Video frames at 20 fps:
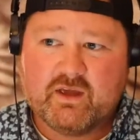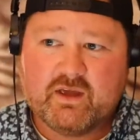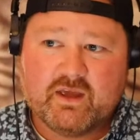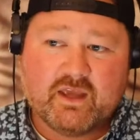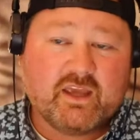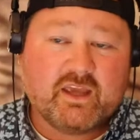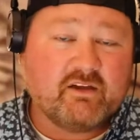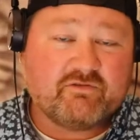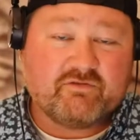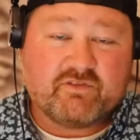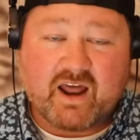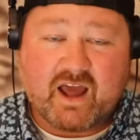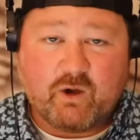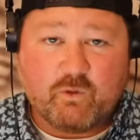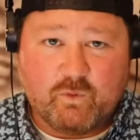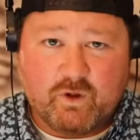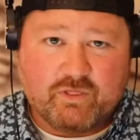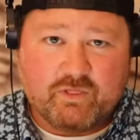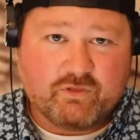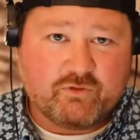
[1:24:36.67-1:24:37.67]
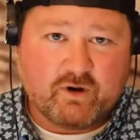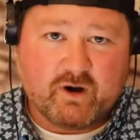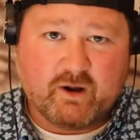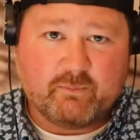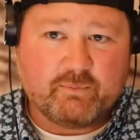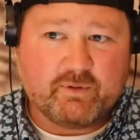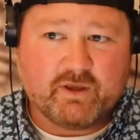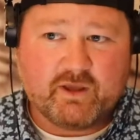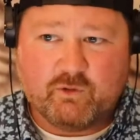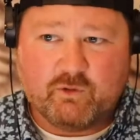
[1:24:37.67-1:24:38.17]
If not Winthrop,
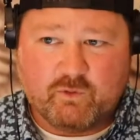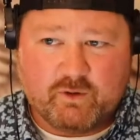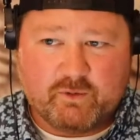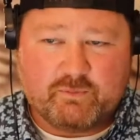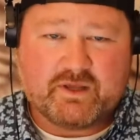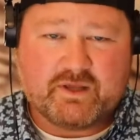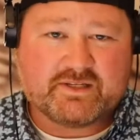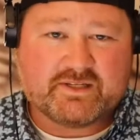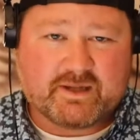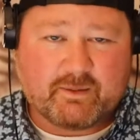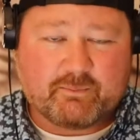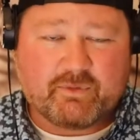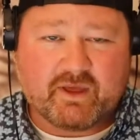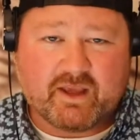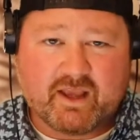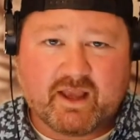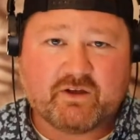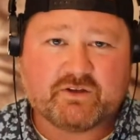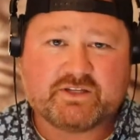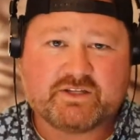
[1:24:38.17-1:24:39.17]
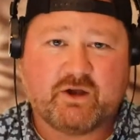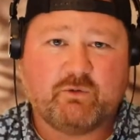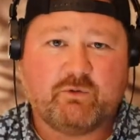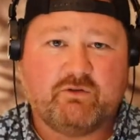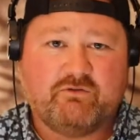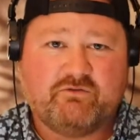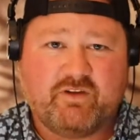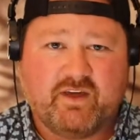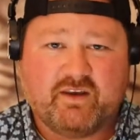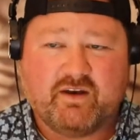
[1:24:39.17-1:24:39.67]
it would be something else that would
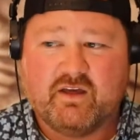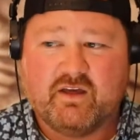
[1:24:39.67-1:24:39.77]
fit